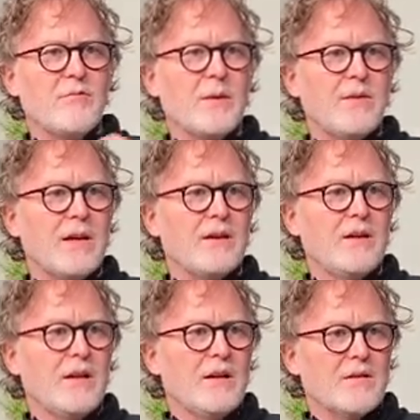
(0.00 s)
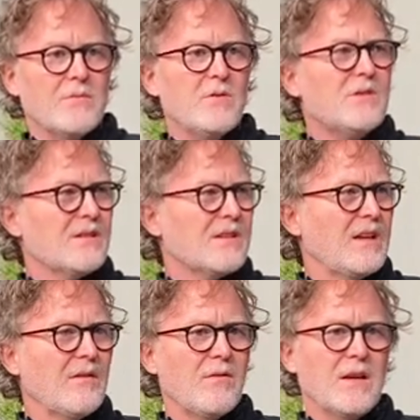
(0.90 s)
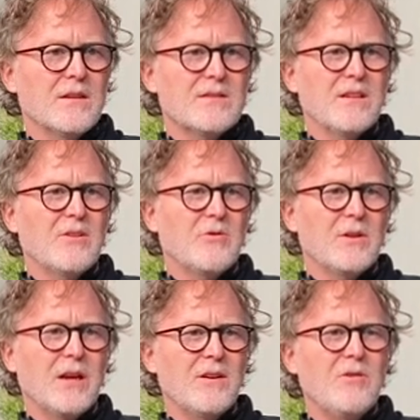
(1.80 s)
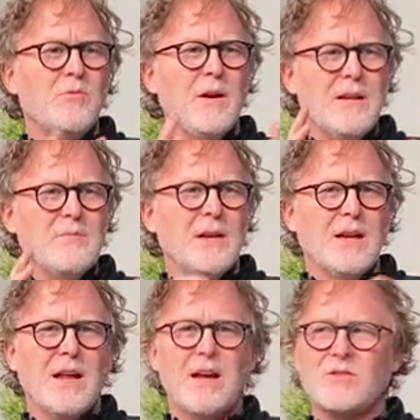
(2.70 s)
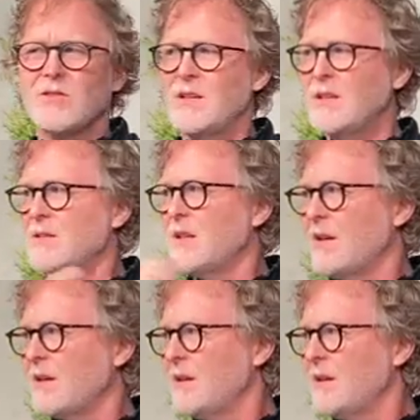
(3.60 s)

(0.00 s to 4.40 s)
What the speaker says: but then the most exciting thing is to go like, oh, wait a minute, actually, it's like,